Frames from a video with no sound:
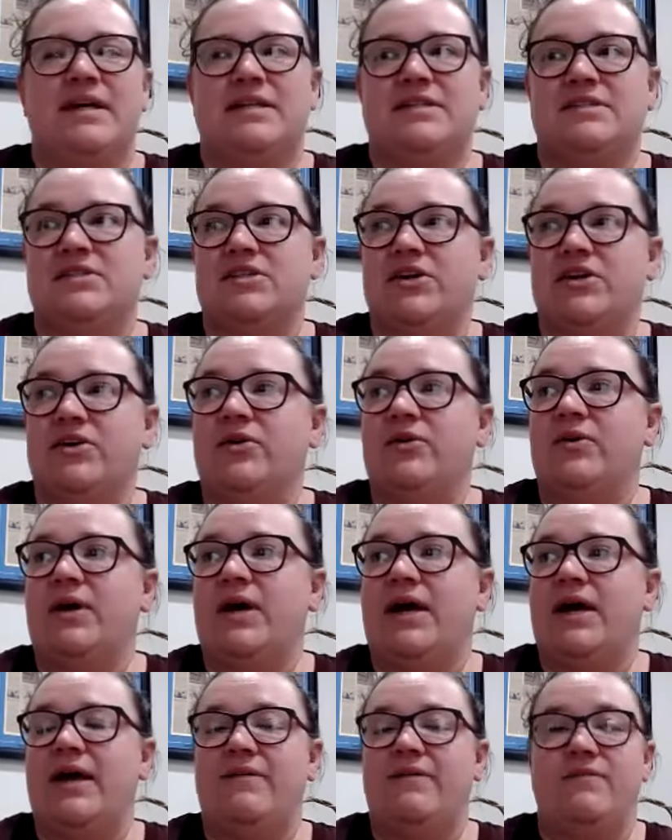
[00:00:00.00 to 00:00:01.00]
So
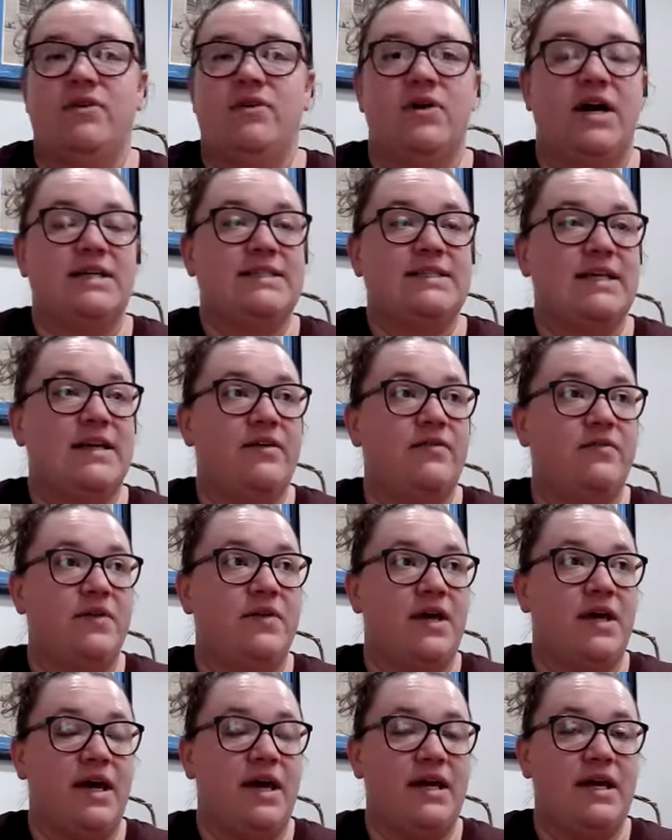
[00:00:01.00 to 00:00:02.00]
if you guys have
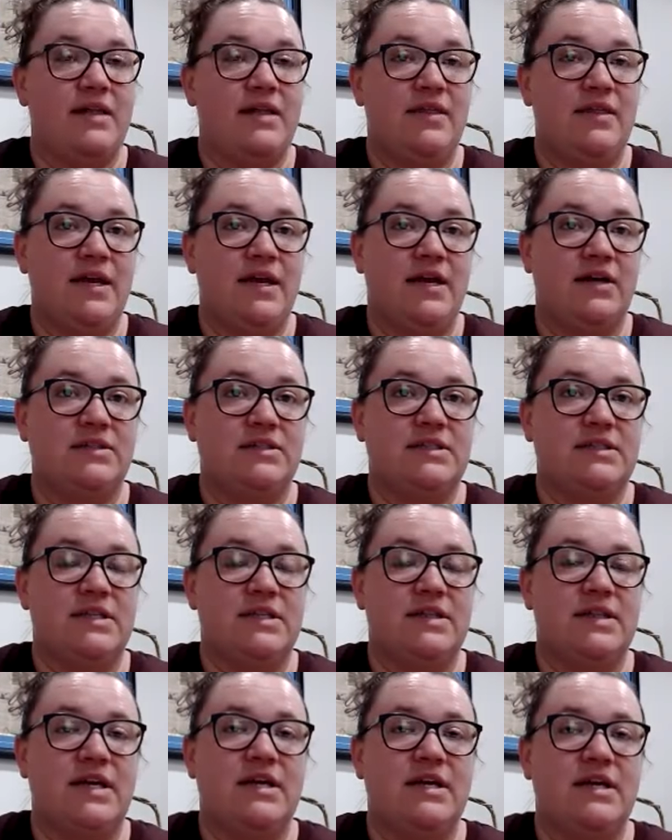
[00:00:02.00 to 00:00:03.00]
anything else
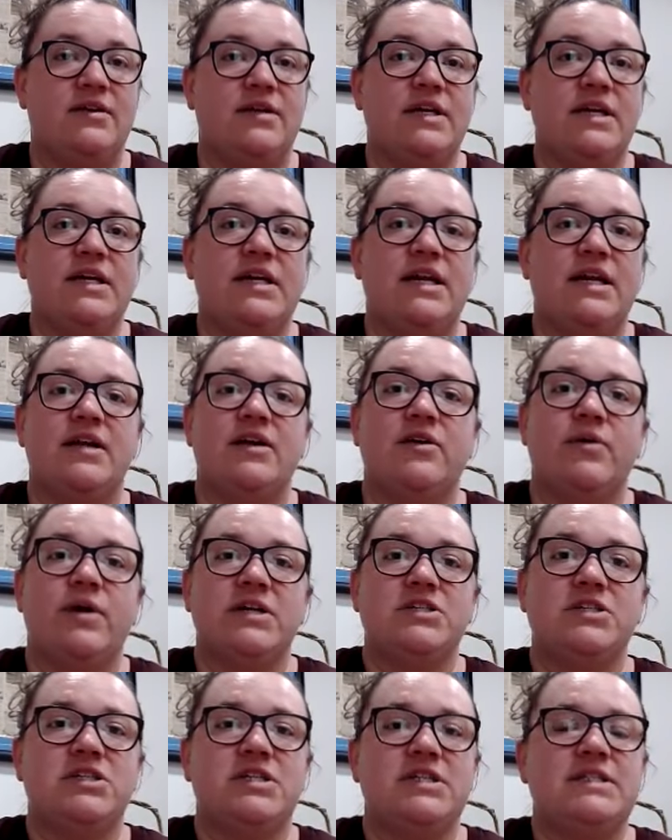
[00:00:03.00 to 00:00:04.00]
that you need, any
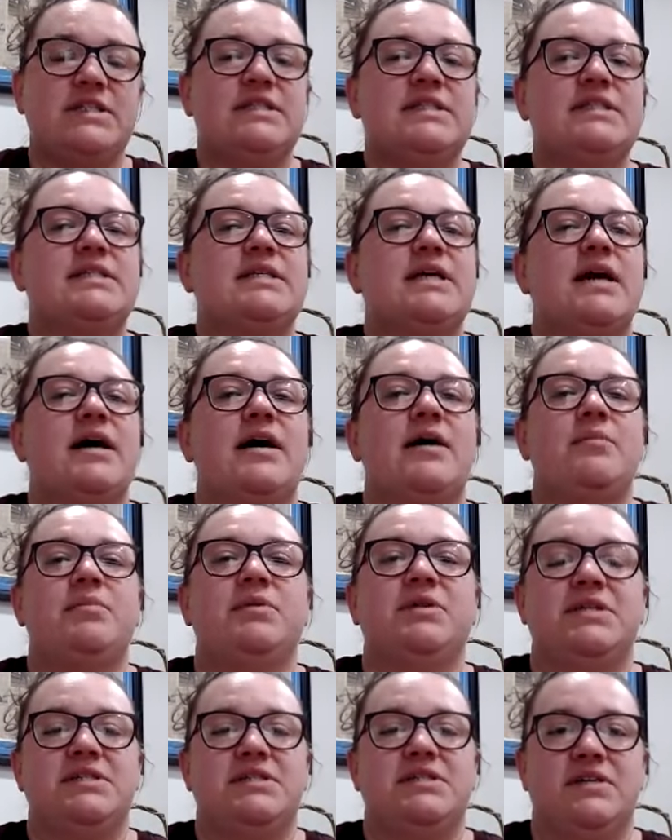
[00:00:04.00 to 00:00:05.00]
questions,
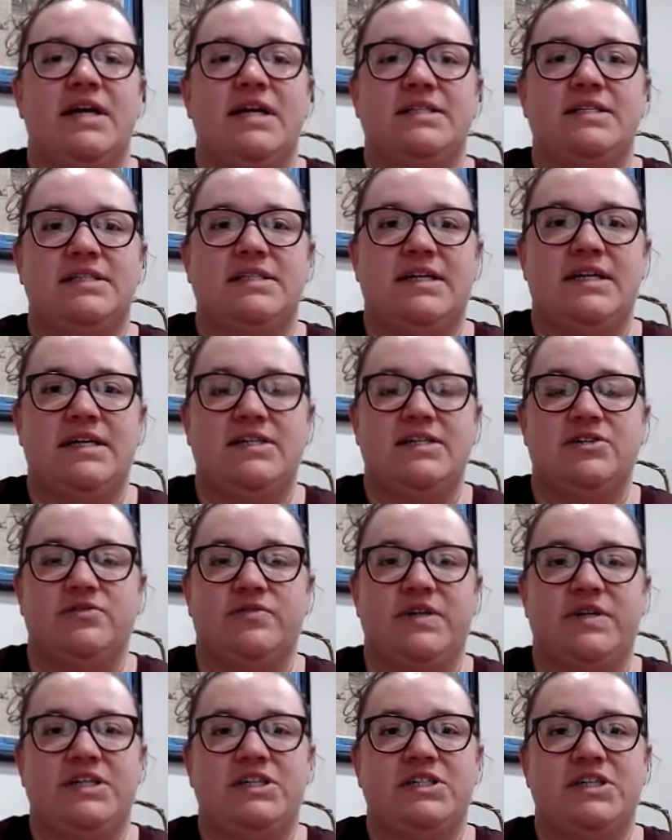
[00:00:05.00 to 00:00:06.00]
please don't hesitate to
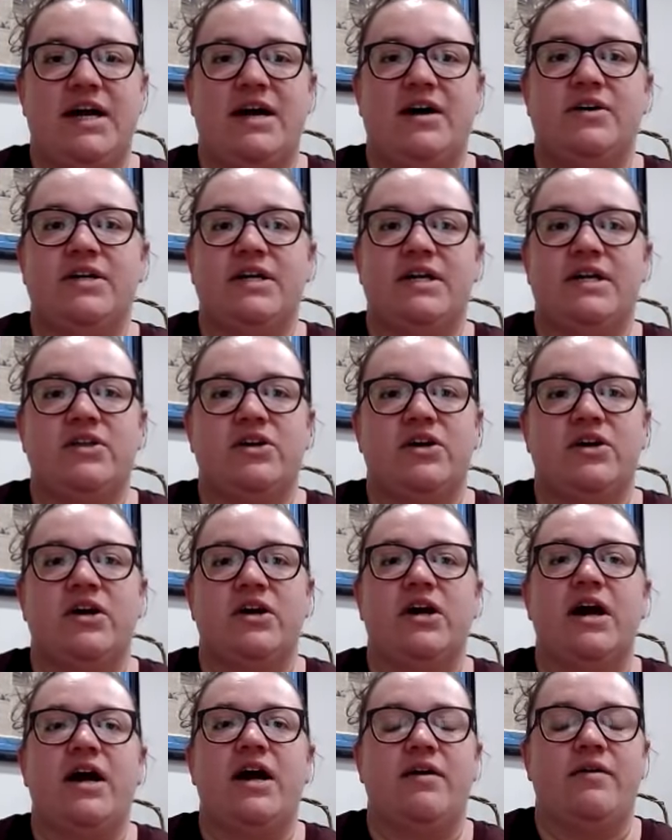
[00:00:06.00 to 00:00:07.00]
reach out
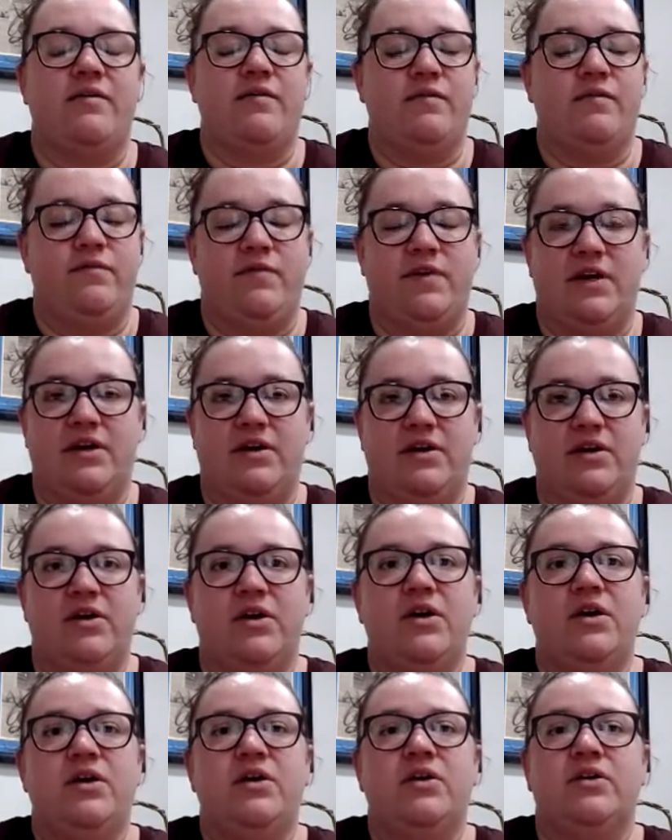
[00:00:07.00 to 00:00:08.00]
either via
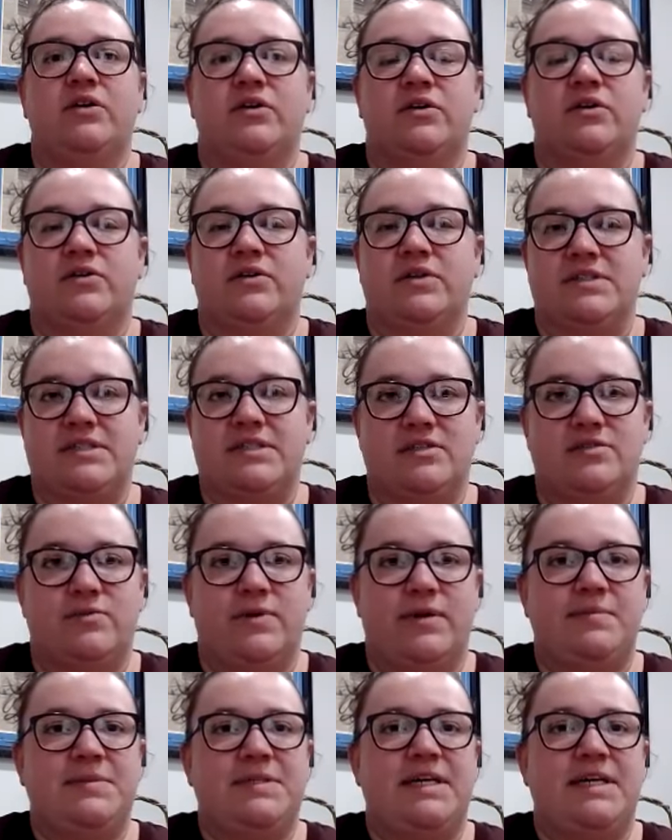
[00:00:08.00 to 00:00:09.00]
Kristin's
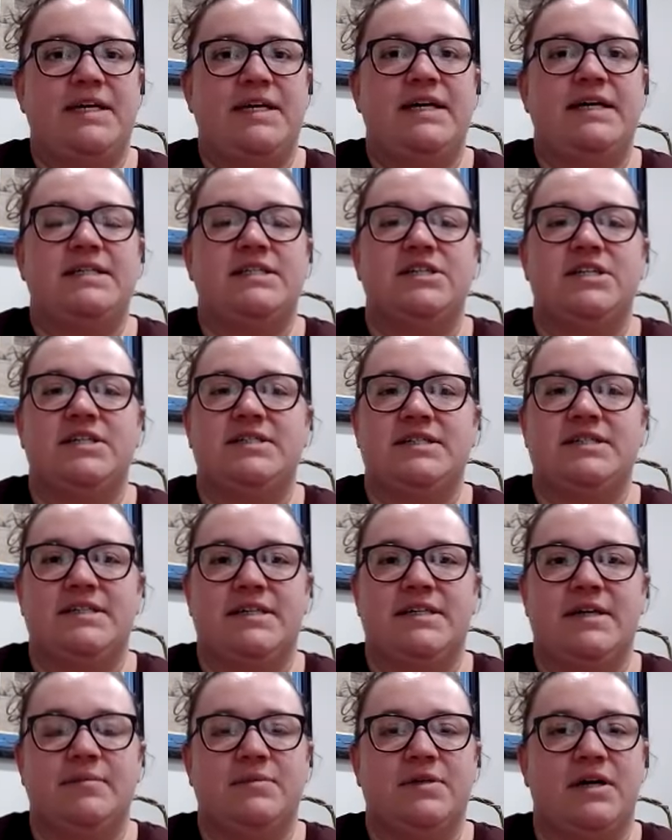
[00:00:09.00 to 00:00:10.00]
website,
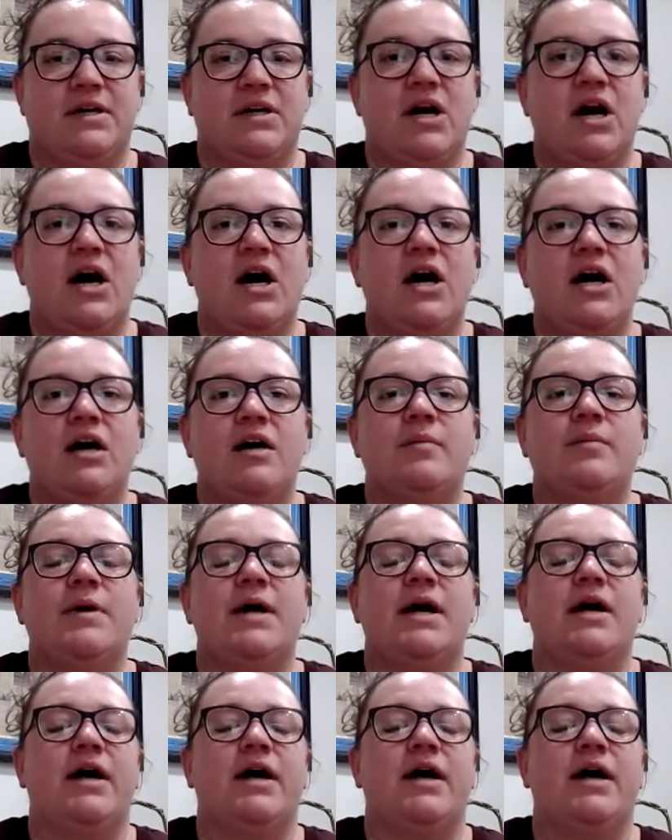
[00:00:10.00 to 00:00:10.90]
tjctip.com,